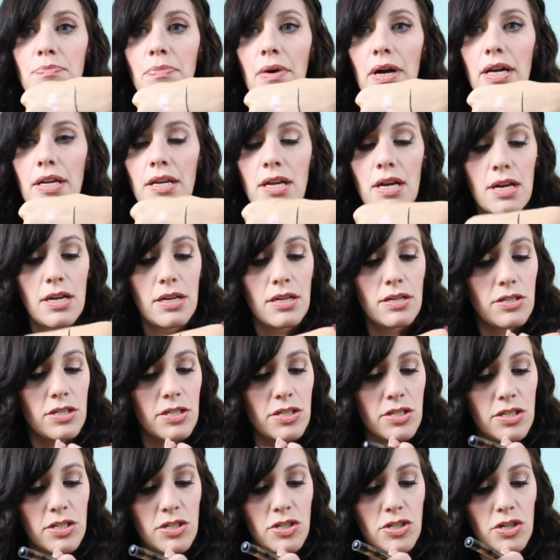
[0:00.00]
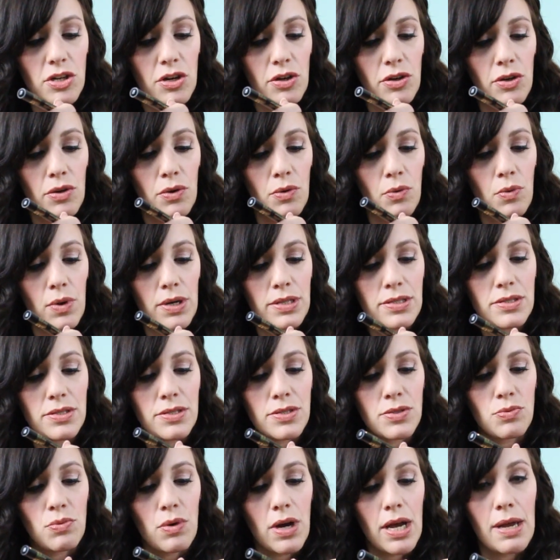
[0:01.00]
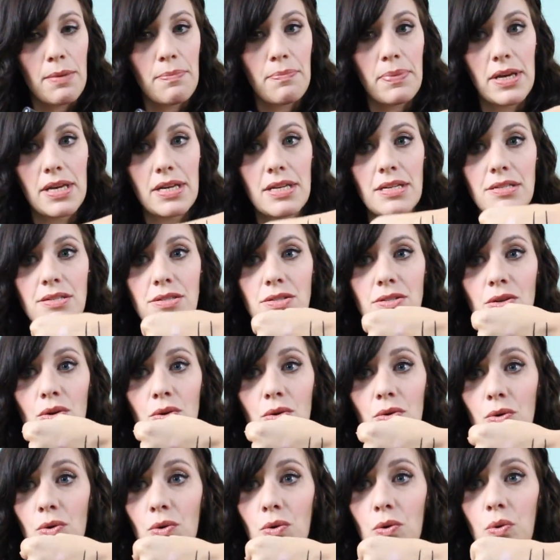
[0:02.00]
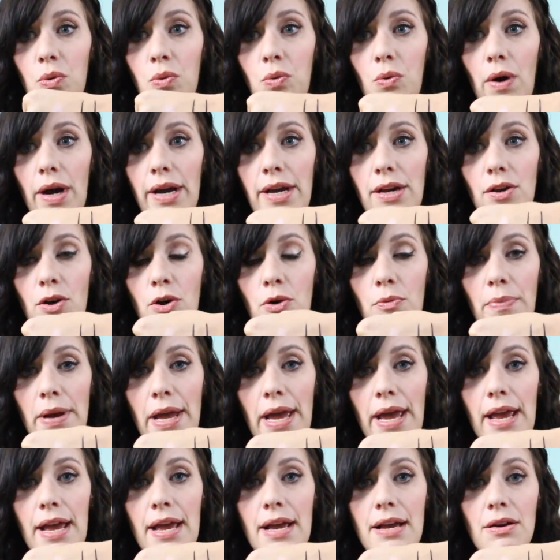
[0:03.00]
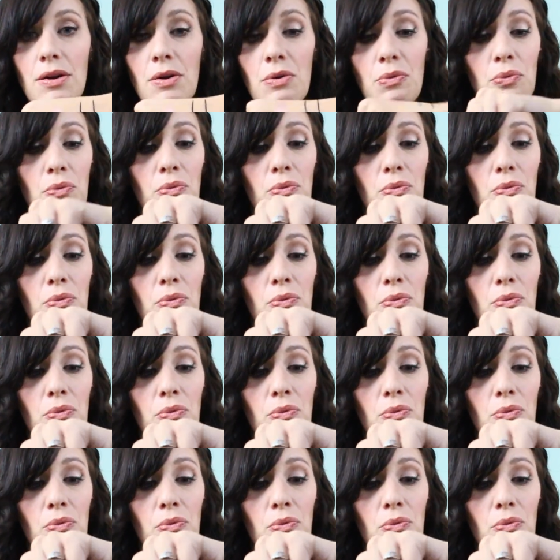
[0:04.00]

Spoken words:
but just to show you, one swipe is quite opaque.